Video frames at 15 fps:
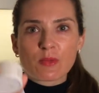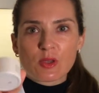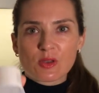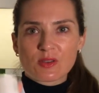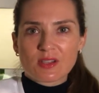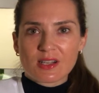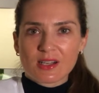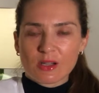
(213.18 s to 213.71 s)

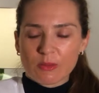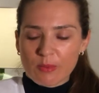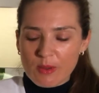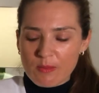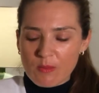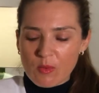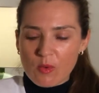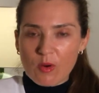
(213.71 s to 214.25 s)
use a little
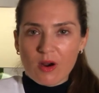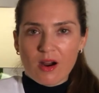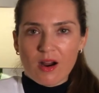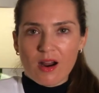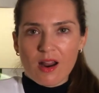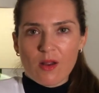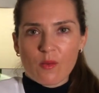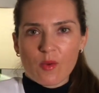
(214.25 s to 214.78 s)
bit
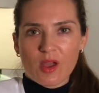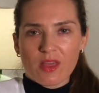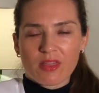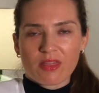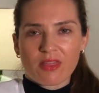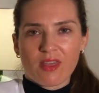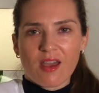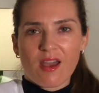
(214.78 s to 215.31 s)
more with
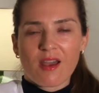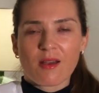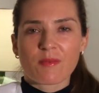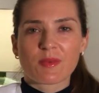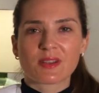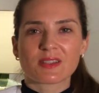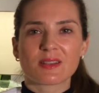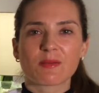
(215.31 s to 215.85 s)

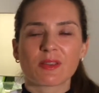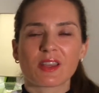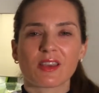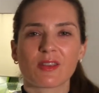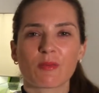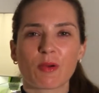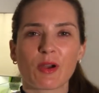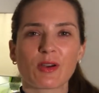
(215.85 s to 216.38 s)
some of the
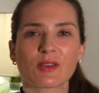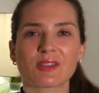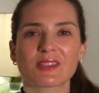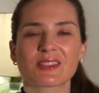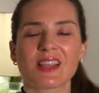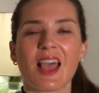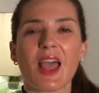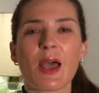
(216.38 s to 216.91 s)
other
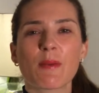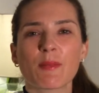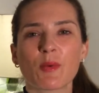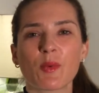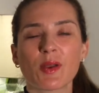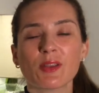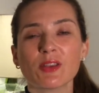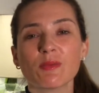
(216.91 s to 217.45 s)
posts. But
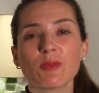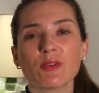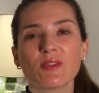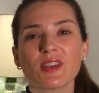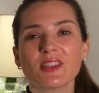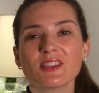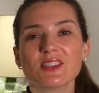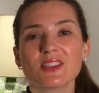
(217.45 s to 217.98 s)
when you move
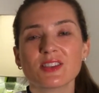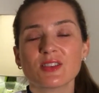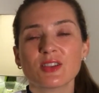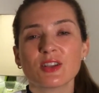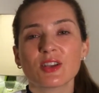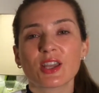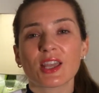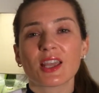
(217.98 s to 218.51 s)
into
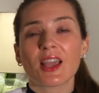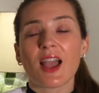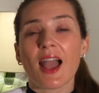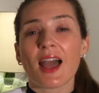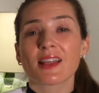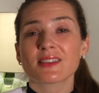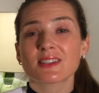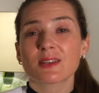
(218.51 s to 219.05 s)
looking
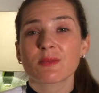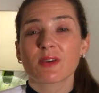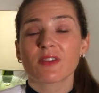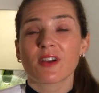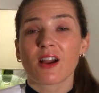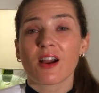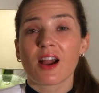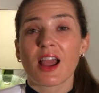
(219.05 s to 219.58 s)
at some of
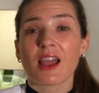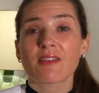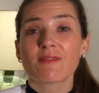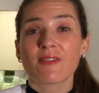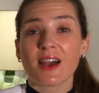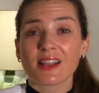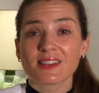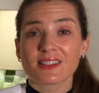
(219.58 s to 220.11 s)
our
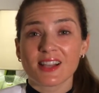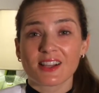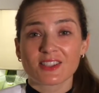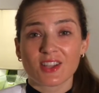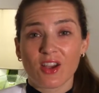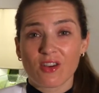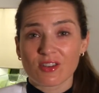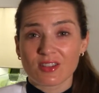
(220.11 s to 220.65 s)
advanced
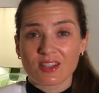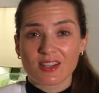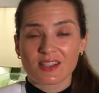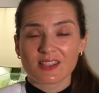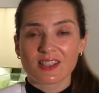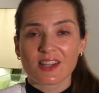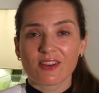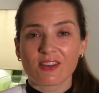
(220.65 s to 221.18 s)
antioxidant
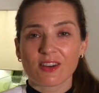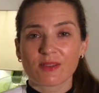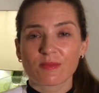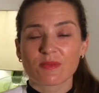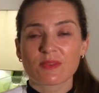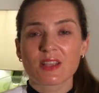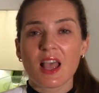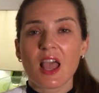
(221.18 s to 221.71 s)

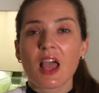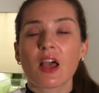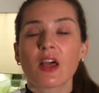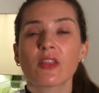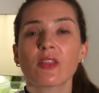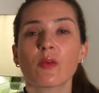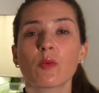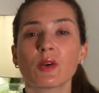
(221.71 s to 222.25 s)
serums,
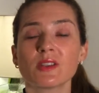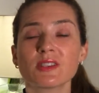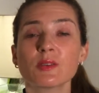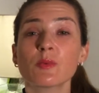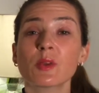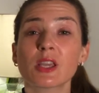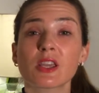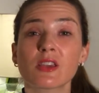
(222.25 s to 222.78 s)
the ones that
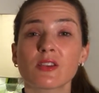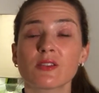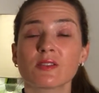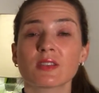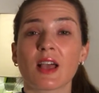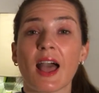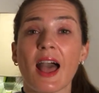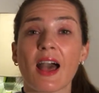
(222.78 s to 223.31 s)
we use
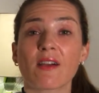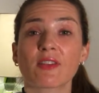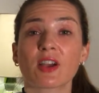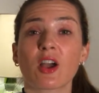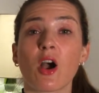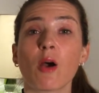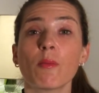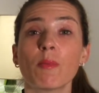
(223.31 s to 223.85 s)
have a
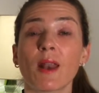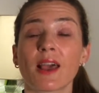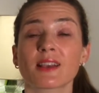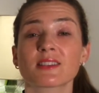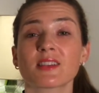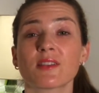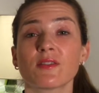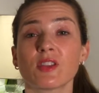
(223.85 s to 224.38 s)
complex
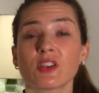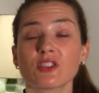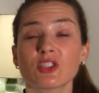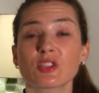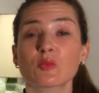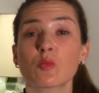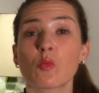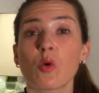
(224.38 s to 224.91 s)
of not
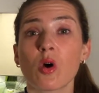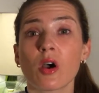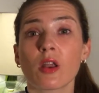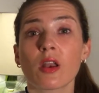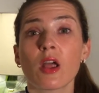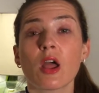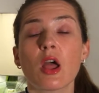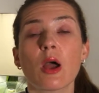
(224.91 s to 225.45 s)
just one,
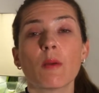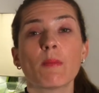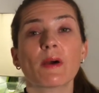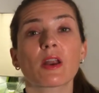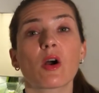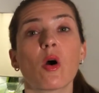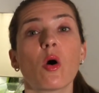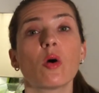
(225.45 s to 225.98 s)
but
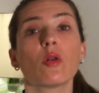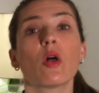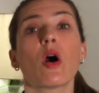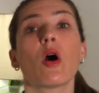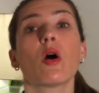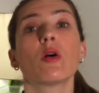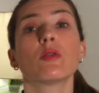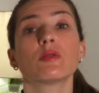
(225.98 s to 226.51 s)
a whole
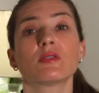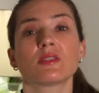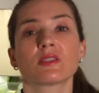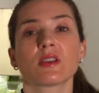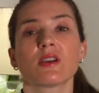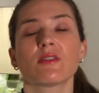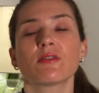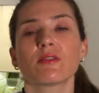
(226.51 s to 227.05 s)
host
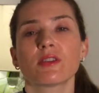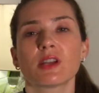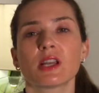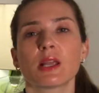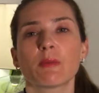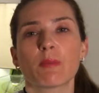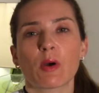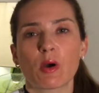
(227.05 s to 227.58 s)
of
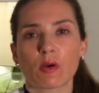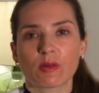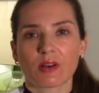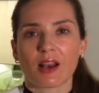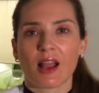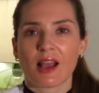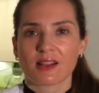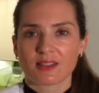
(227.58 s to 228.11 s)
really
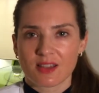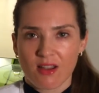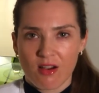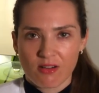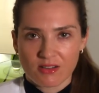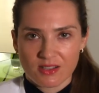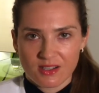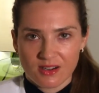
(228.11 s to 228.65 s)
potent
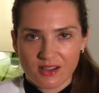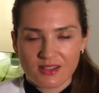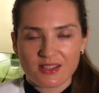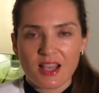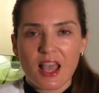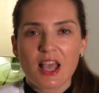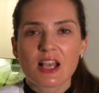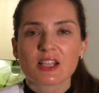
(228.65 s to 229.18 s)
antioxidants.
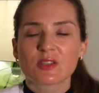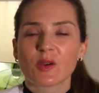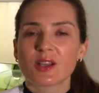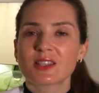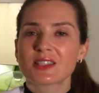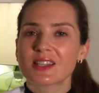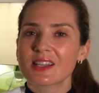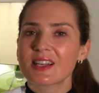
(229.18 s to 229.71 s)
So I
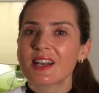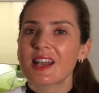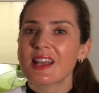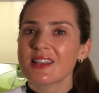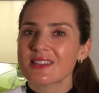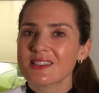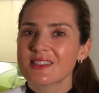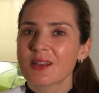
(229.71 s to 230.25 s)
did
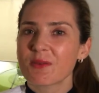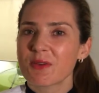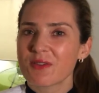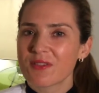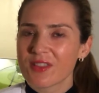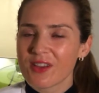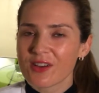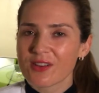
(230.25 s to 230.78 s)
list some
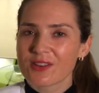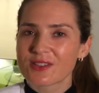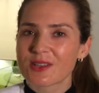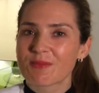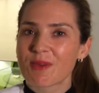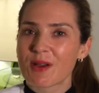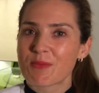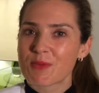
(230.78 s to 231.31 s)
of those
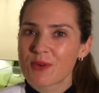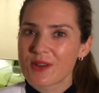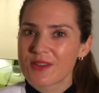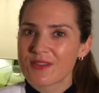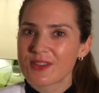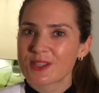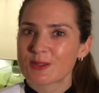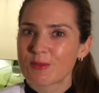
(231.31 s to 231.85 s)
in my
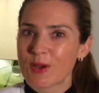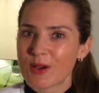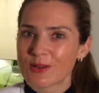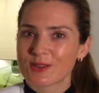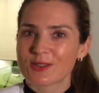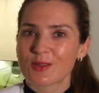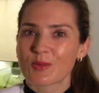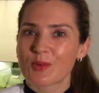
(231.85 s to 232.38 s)
previous
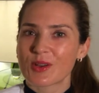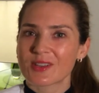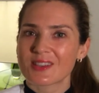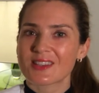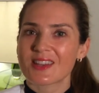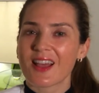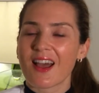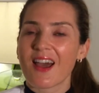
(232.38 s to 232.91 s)
post, the ones
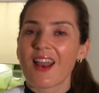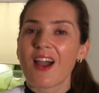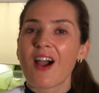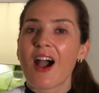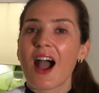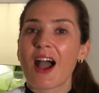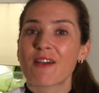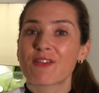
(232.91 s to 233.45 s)
that
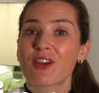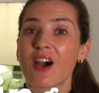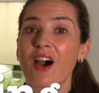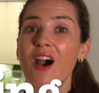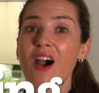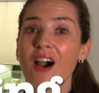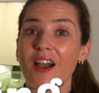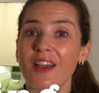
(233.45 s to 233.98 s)
have the
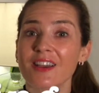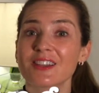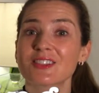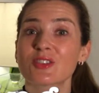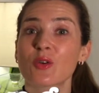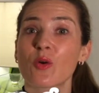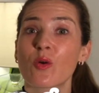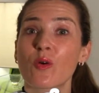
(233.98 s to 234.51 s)

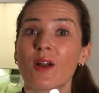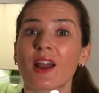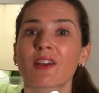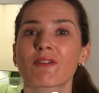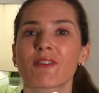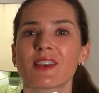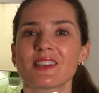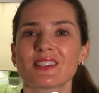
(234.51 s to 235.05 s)
highest ORAC
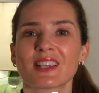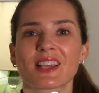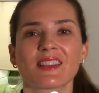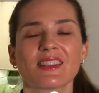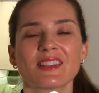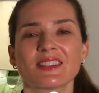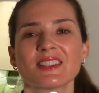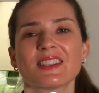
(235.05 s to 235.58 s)
rating, and
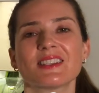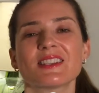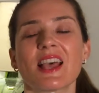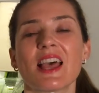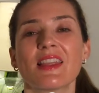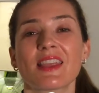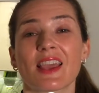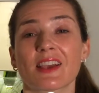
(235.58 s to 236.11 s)
this is
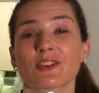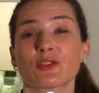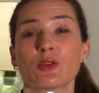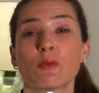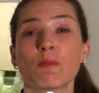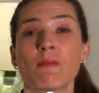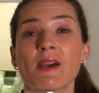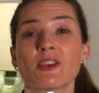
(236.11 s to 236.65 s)
the
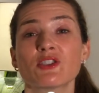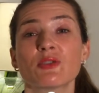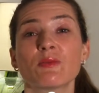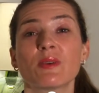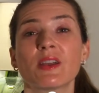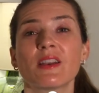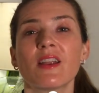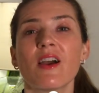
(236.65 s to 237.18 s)
actual
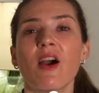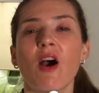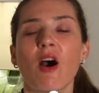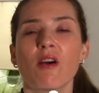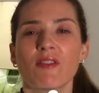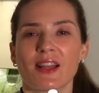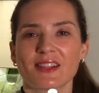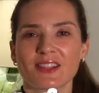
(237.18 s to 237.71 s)
measurement
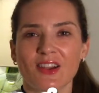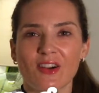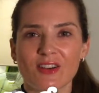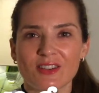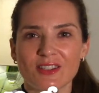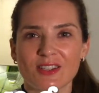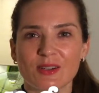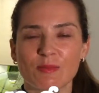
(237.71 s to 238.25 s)
of
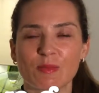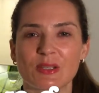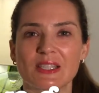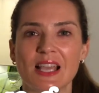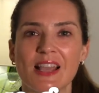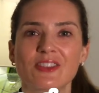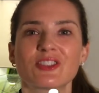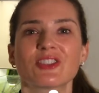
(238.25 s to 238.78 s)
antioxidant
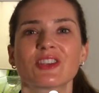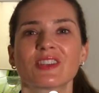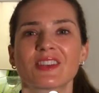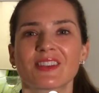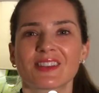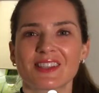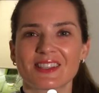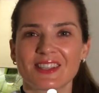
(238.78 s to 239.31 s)
potential
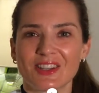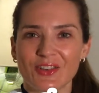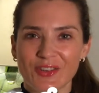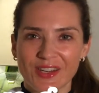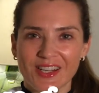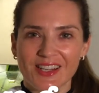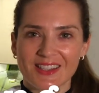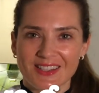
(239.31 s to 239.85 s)
that these
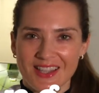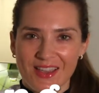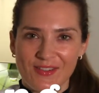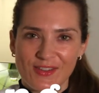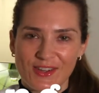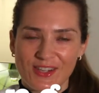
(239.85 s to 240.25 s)
ingredients give